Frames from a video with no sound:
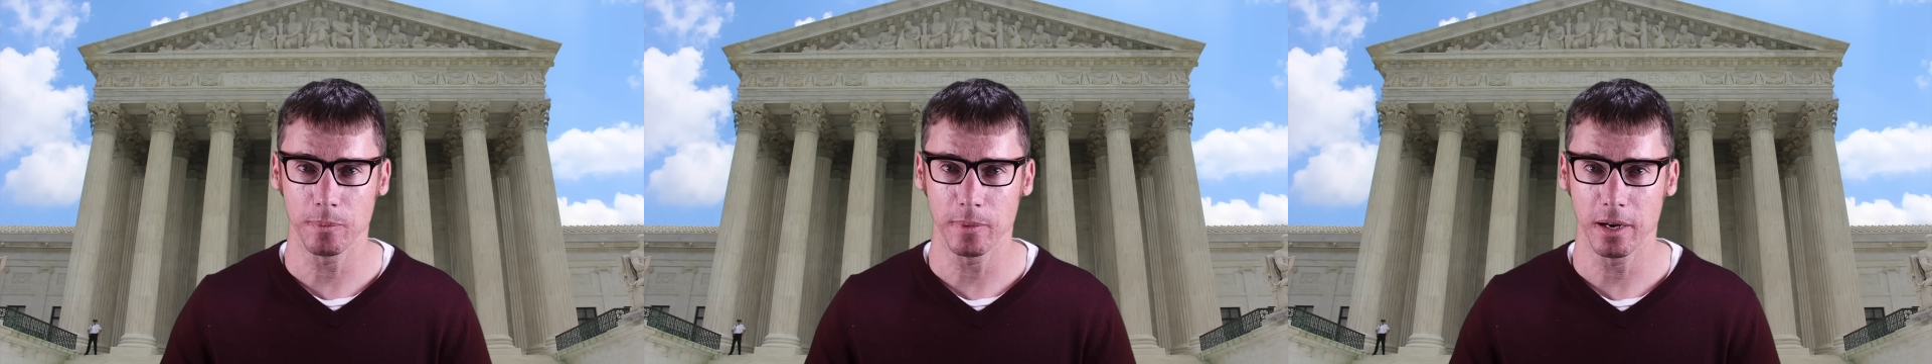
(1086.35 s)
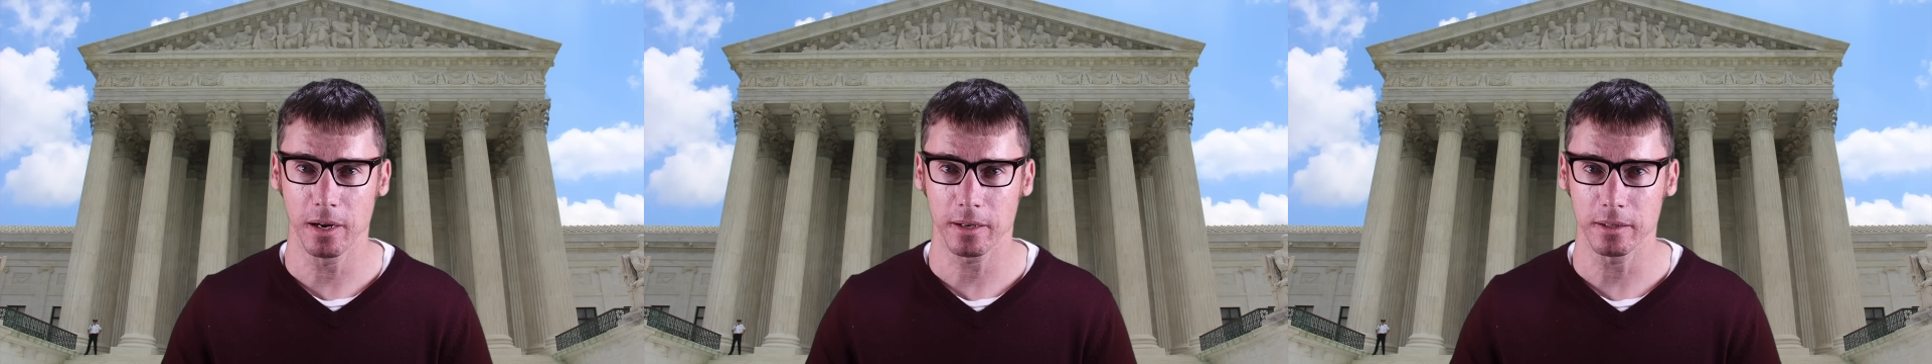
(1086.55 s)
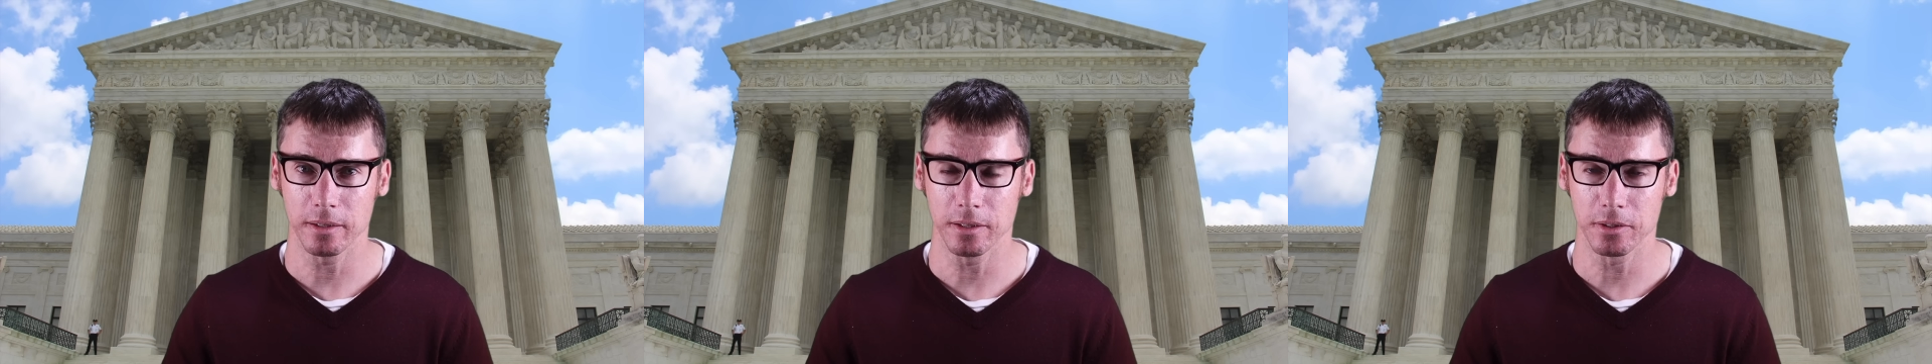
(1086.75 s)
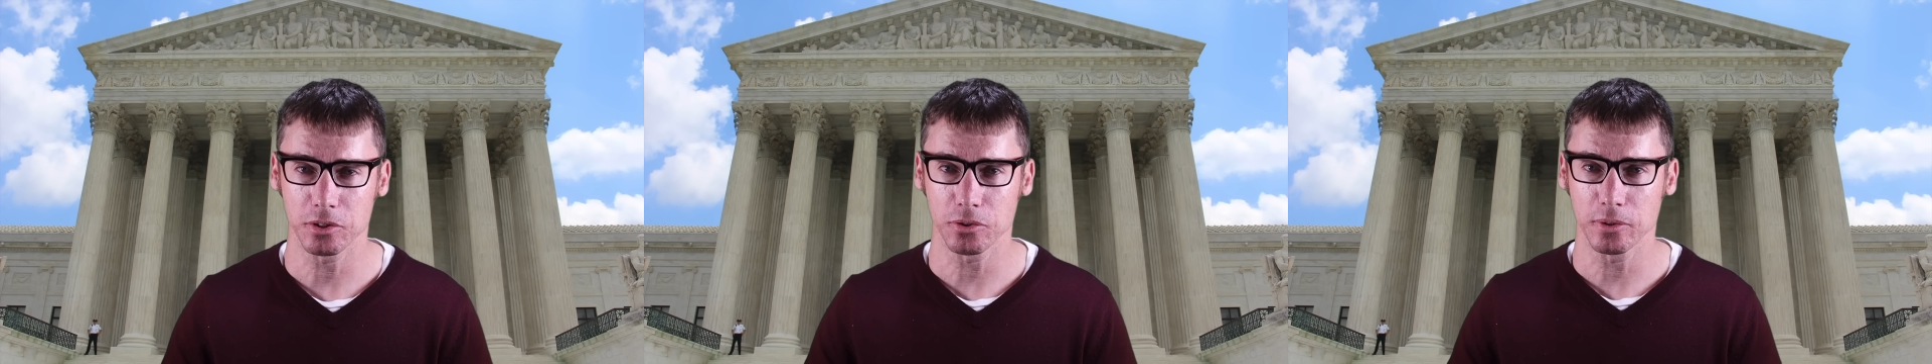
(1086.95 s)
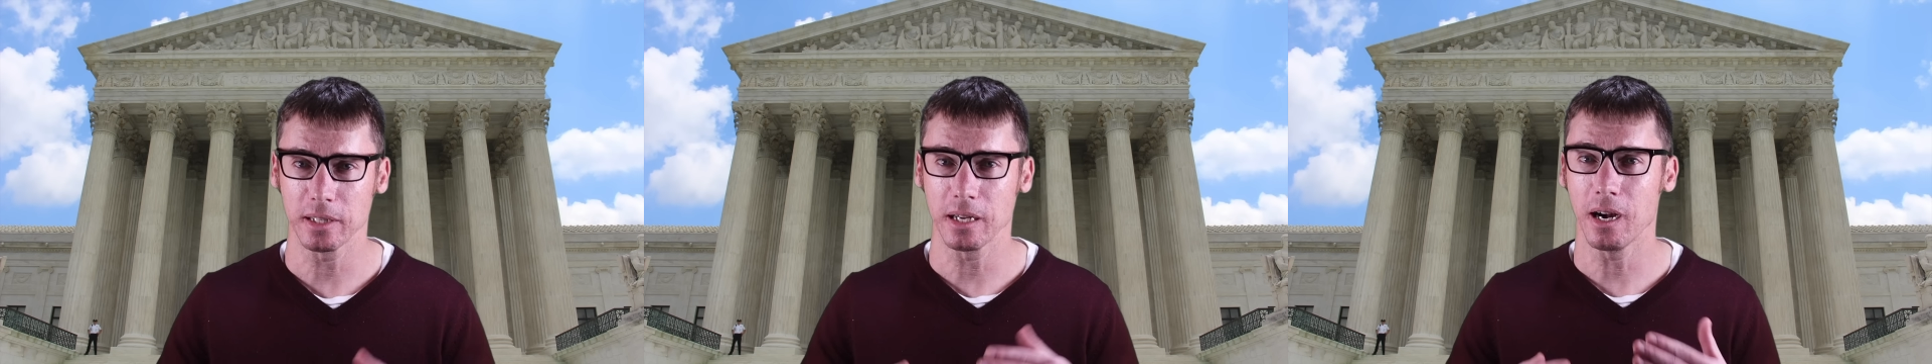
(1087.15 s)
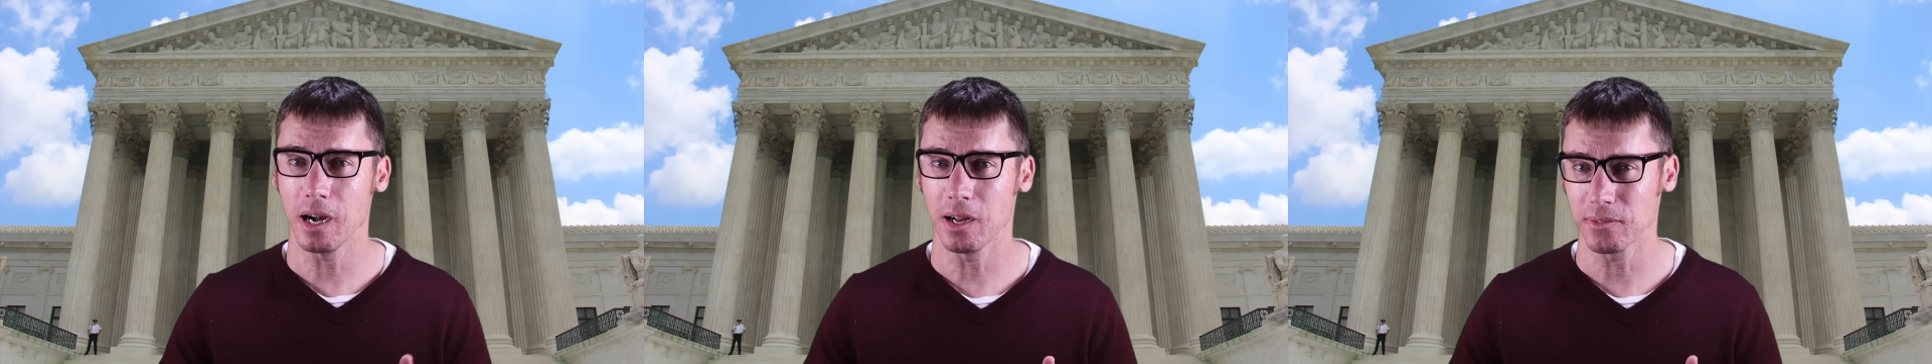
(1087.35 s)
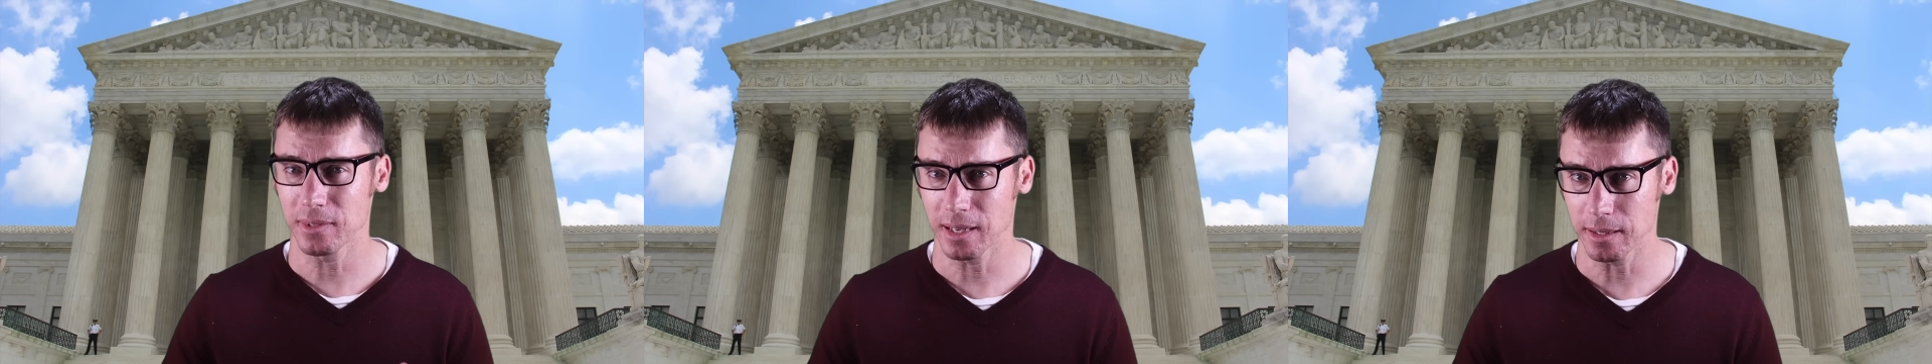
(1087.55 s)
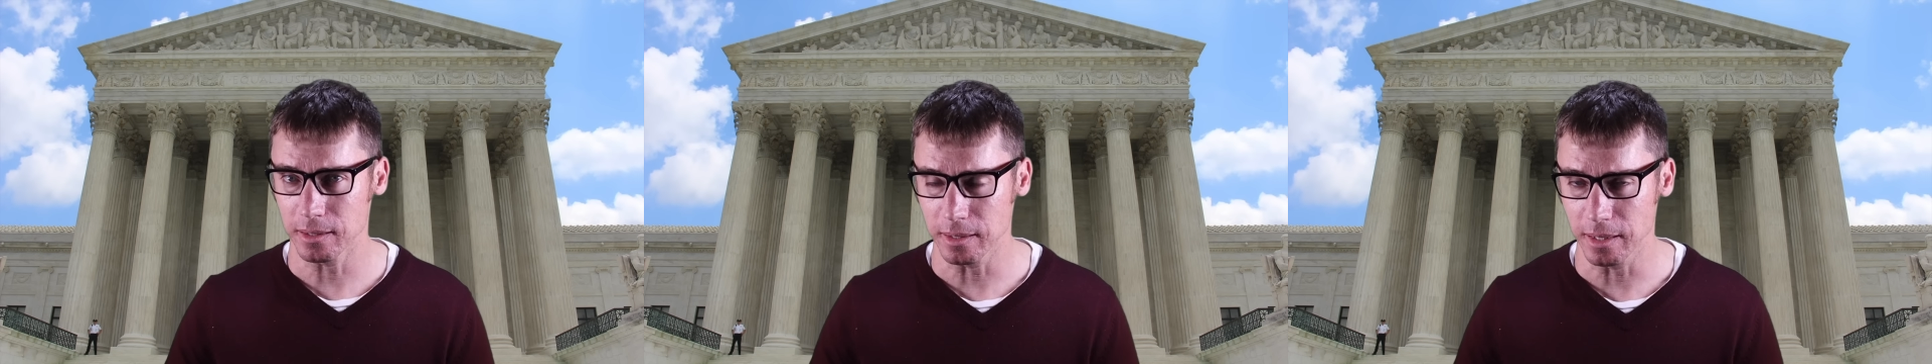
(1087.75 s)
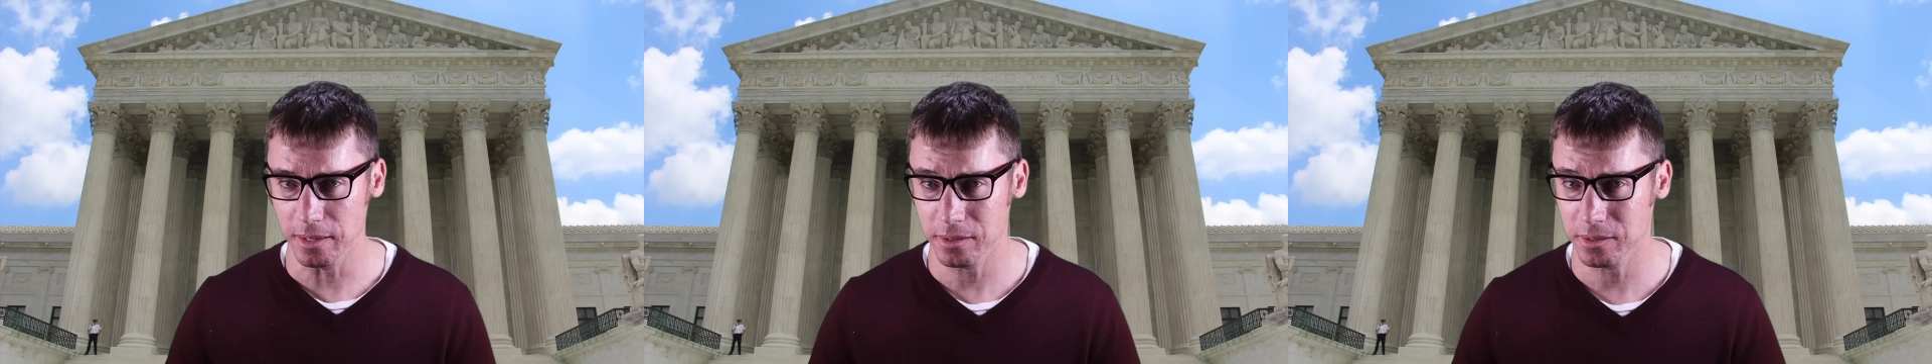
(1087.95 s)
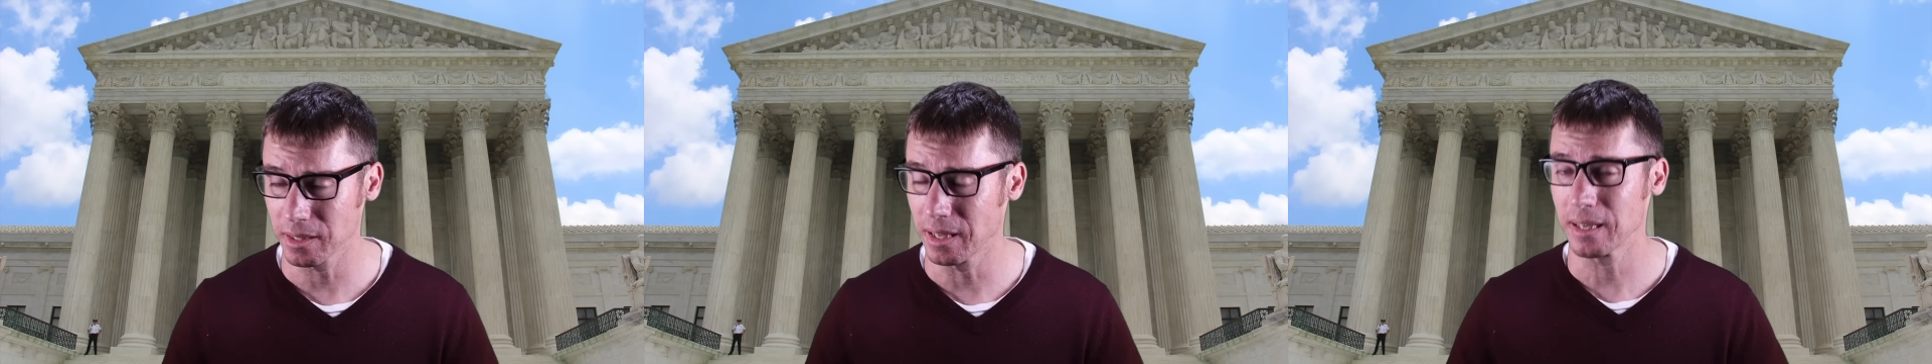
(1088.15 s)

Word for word: American history on that list,